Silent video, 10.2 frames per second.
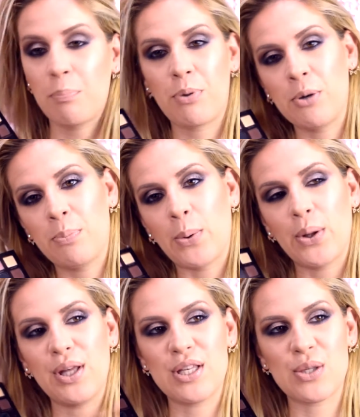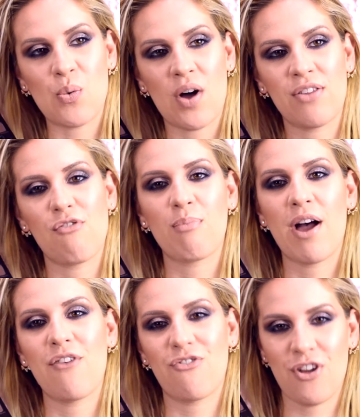purple is one of my
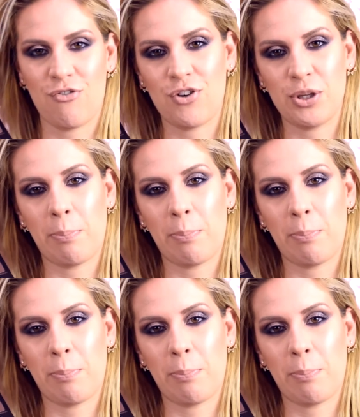favorite